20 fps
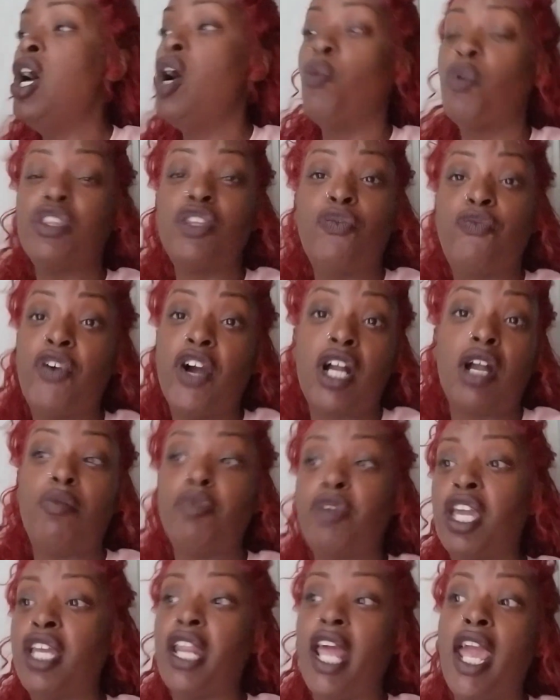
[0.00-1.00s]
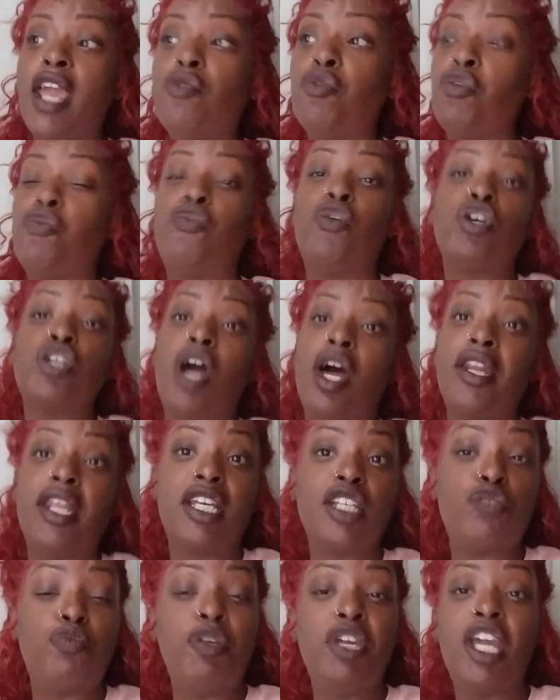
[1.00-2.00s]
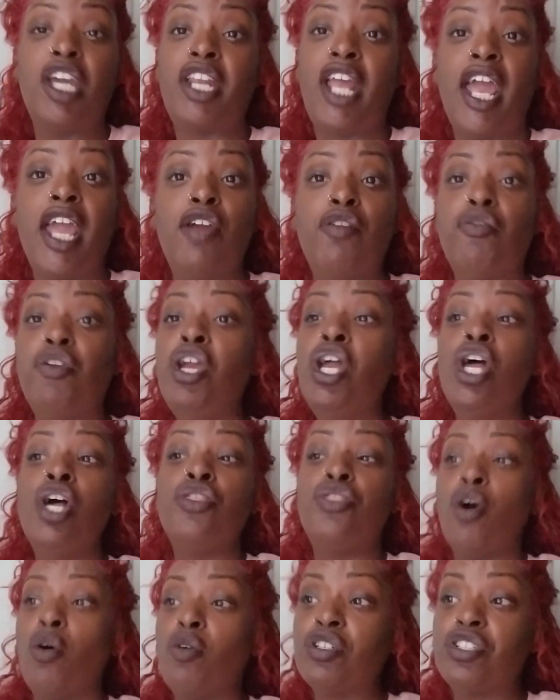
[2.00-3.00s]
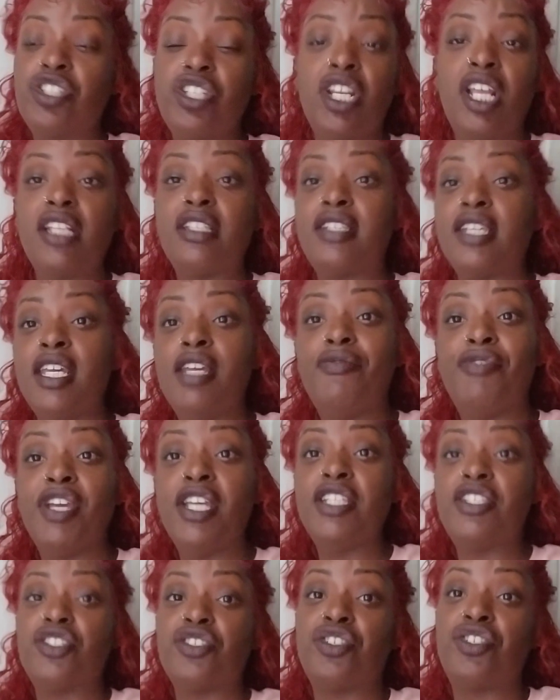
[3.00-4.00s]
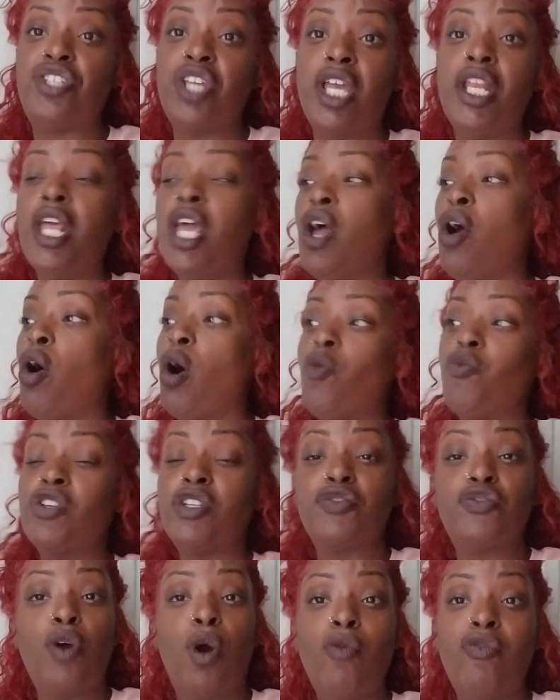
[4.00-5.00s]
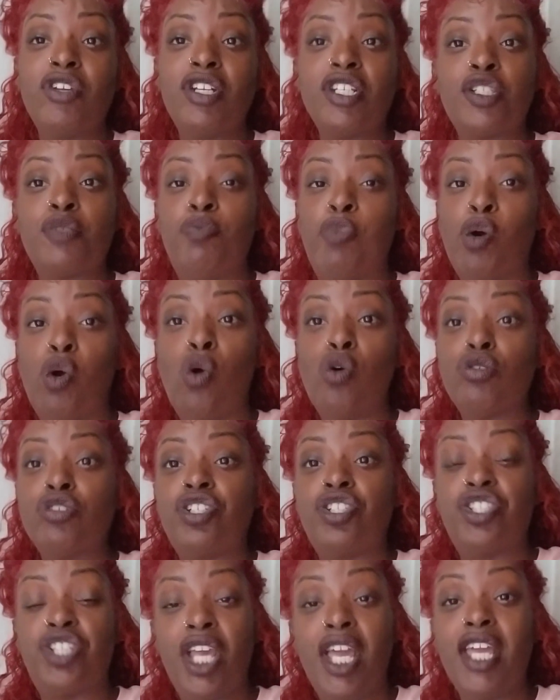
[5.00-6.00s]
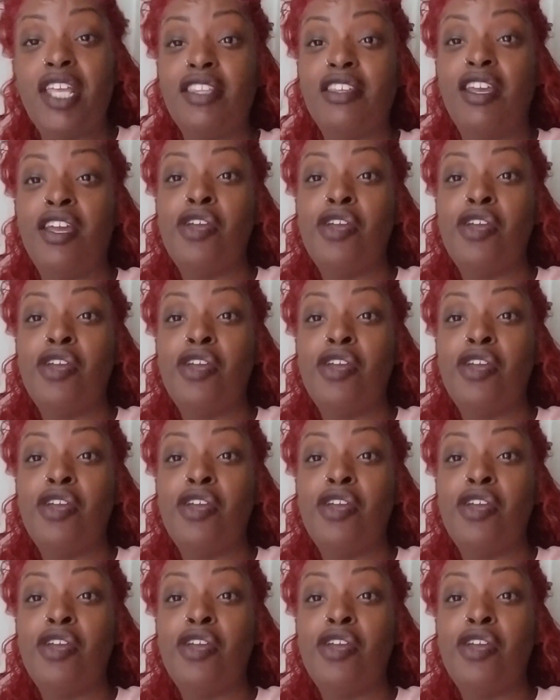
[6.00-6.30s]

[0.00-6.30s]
What the fuck I'm getting angry for? Y'all niggas begin and angry, throwing shit at TVs and shit over this over this bullshit.